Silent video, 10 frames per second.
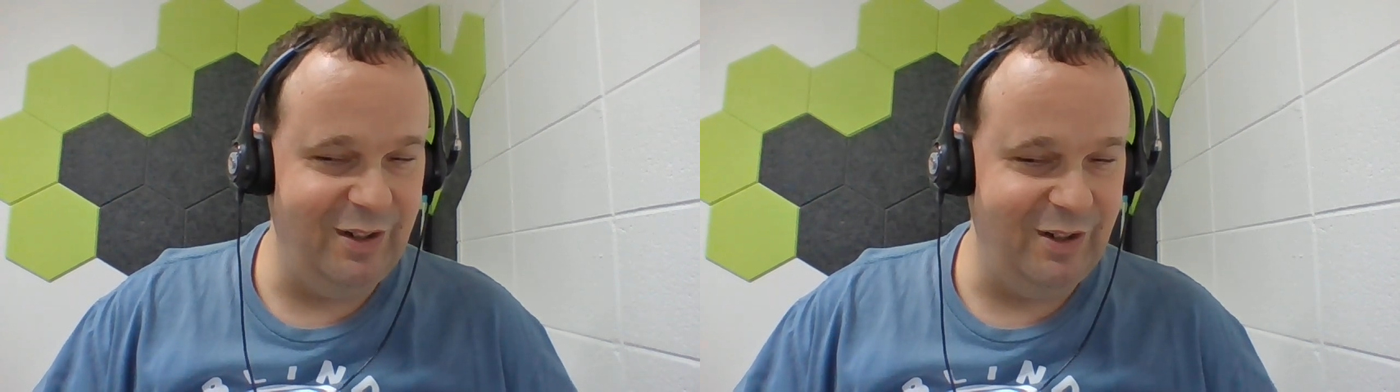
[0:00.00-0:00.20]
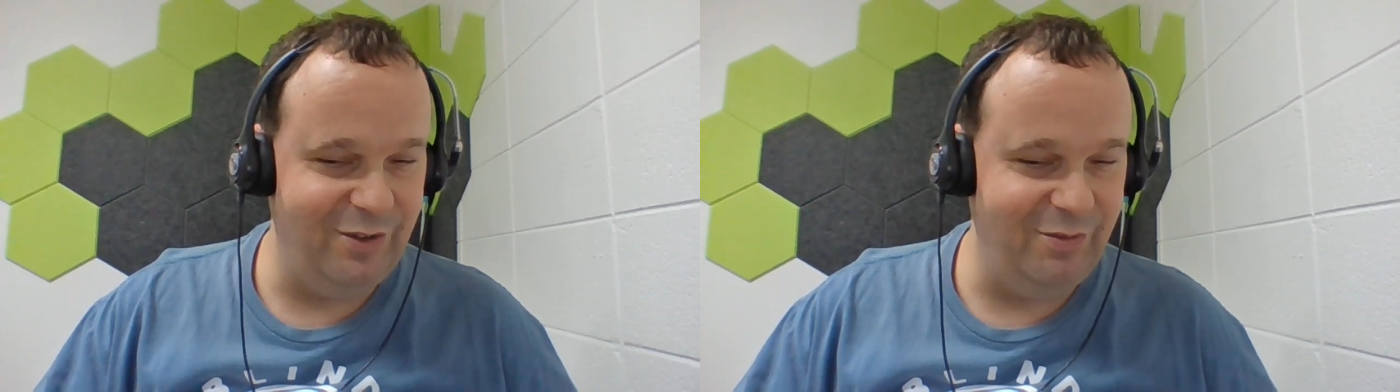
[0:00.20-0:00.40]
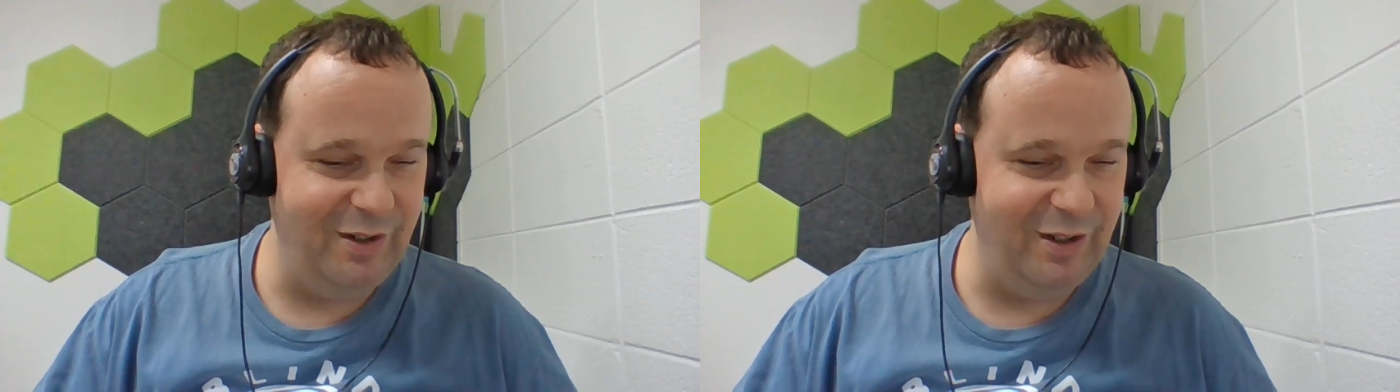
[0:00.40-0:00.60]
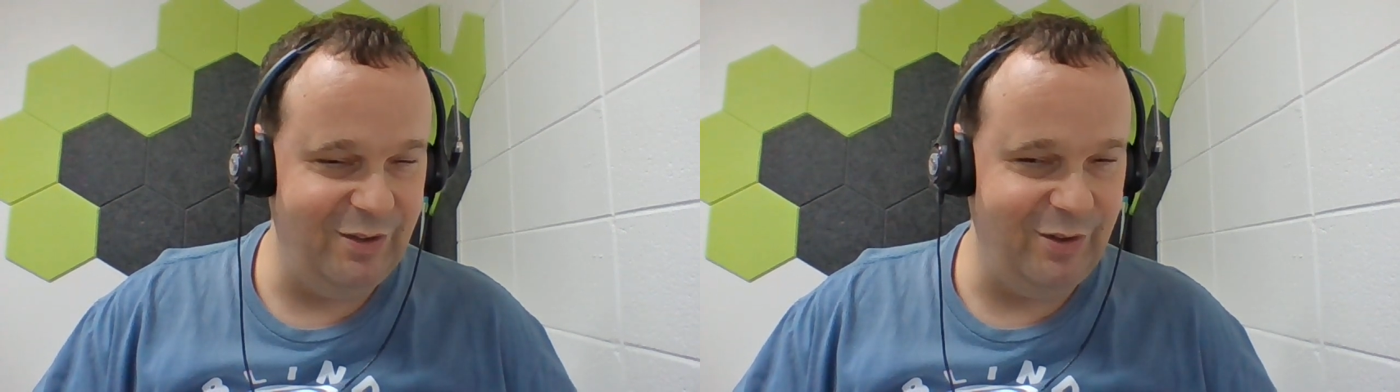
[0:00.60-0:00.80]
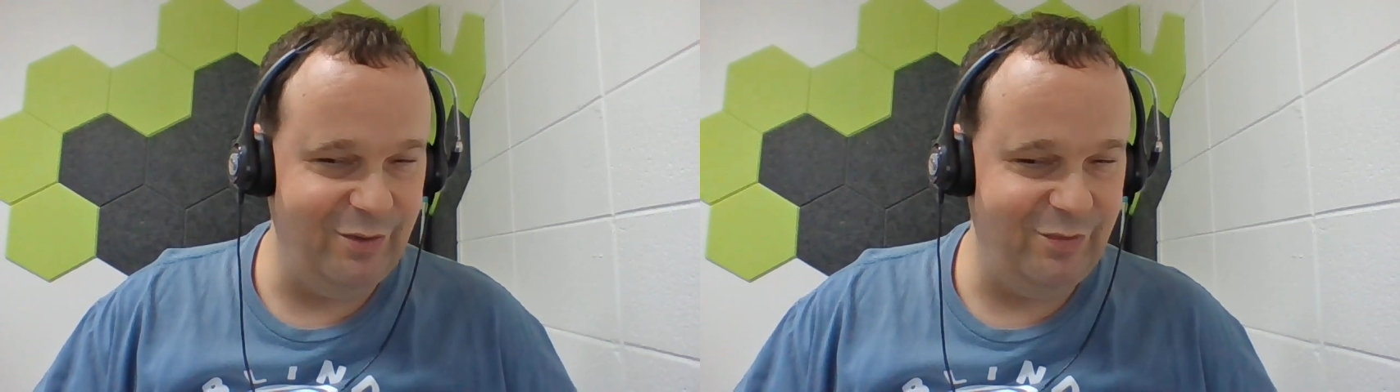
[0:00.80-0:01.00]
and I just want to get
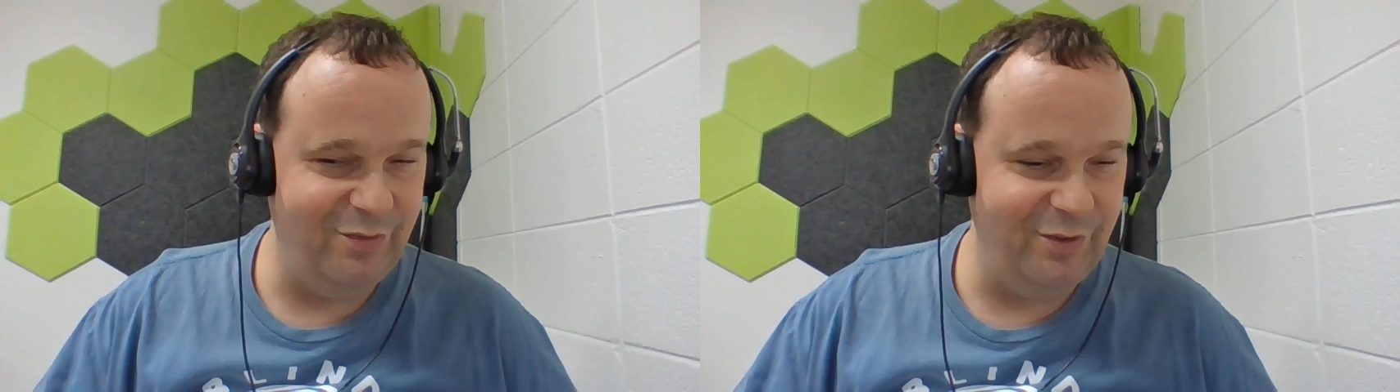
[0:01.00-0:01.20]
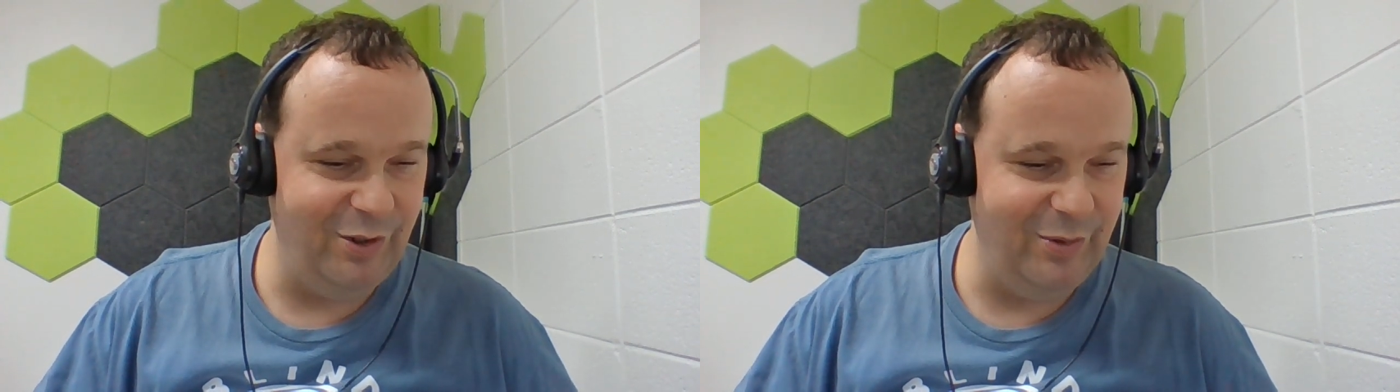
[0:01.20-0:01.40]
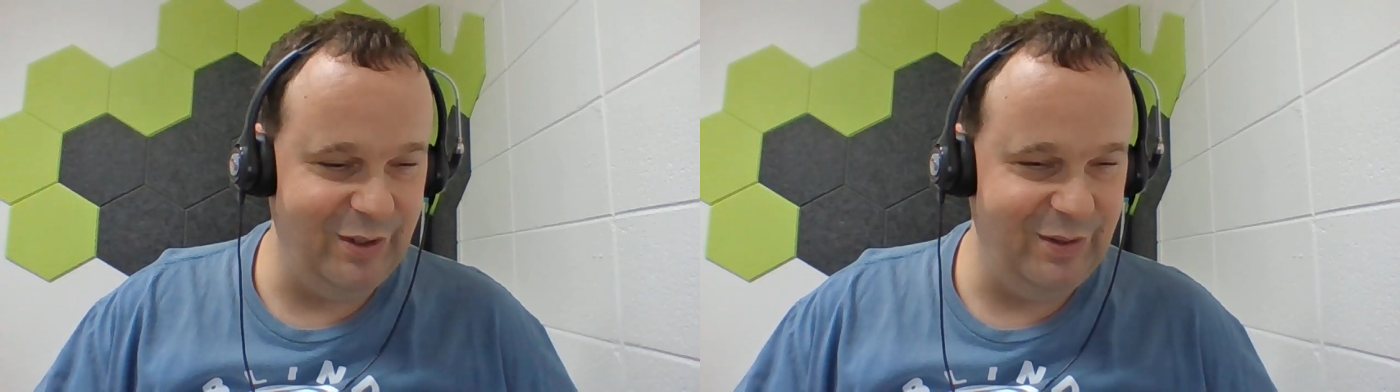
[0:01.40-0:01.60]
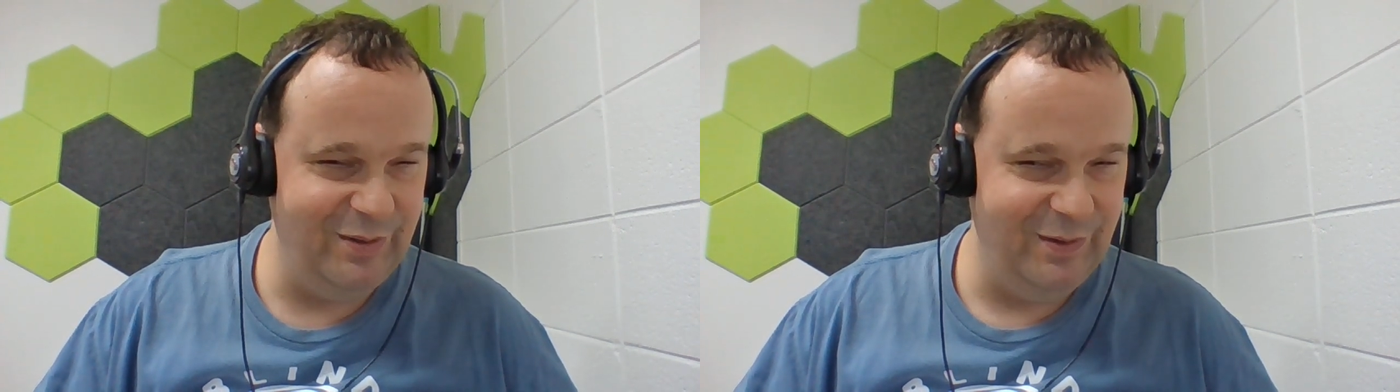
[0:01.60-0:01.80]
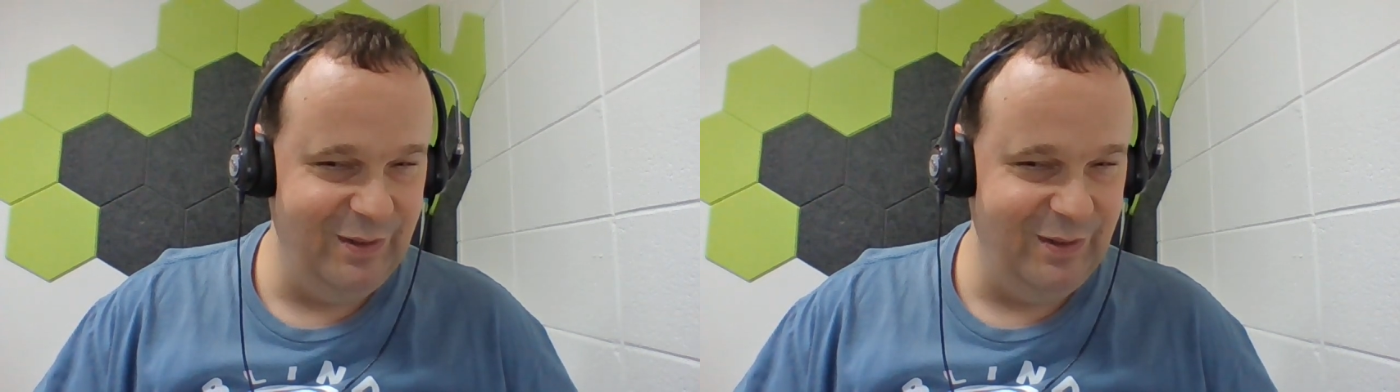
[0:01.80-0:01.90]
stuff going.